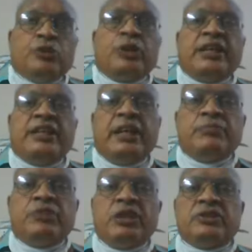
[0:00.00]
and you can
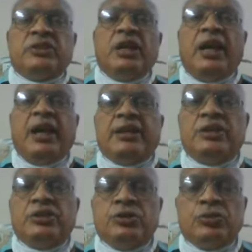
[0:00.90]
name this
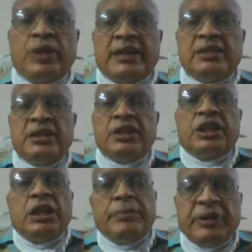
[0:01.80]
and you can
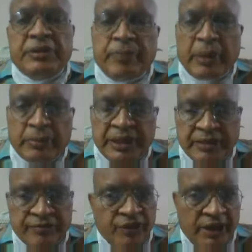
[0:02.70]
keep it
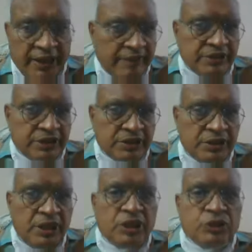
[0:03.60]
permanent forever.
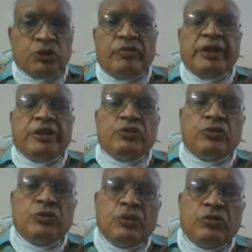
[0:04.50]
So the when
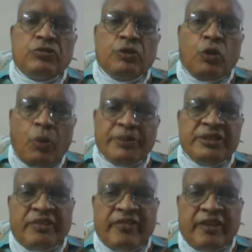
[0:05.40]
you
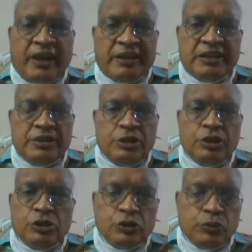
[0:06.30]
open a file,
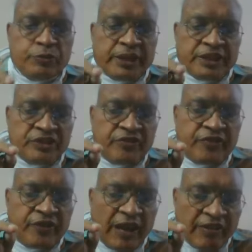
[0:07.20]
you press
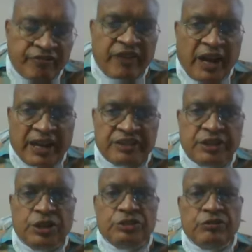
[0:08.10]

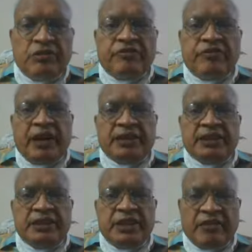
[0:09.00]
F5, you will
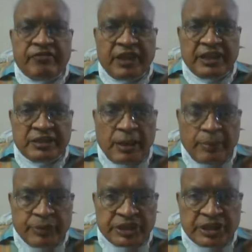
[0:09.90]
find in F5
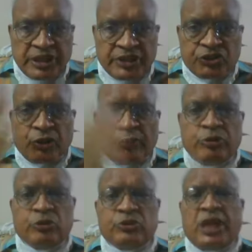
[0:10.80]
complete list
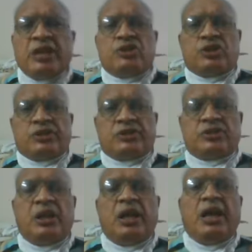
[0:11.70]
of those
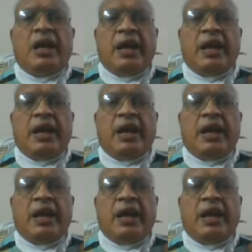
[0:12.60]
ranges,